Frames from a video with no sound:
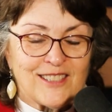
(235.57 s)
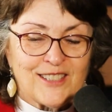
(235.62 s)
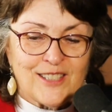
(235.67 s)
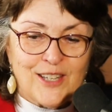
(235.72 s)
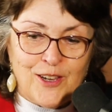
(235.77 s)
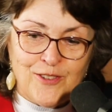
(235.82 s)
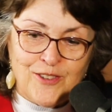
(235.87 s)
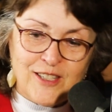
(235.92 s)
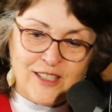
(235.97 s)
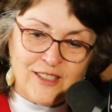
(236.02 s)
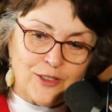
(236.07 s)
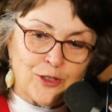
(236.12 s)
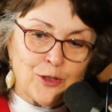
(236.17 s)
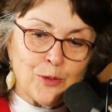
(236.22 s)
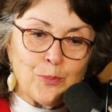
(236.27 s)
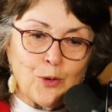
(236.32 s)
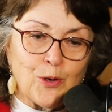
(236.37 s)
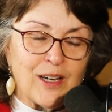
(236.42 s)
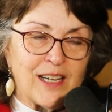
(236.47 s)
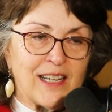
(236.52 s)
And so this
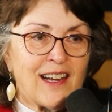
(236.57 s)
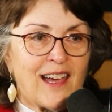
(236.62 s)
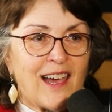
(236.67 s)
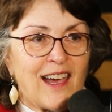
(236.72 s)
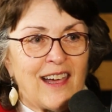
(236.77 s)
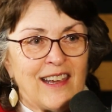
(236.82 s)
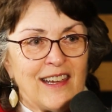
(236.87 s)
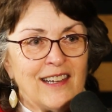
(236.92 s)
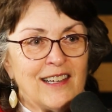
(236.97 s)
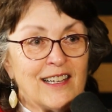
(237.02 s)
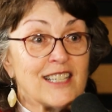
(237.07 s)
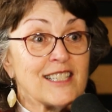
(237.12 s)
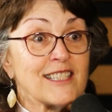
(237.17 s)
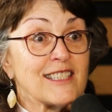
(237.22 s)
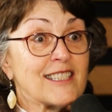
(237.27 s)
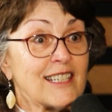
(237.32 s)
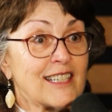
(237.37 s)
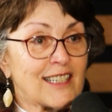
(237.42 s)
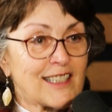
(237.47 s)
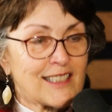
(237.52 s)
little boy and I,
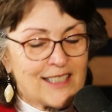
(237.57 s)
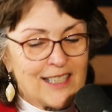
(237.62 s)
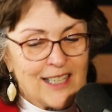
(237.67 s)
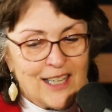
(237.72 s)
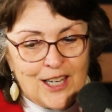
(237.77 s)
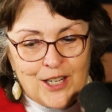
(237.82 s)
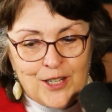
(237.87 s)
6,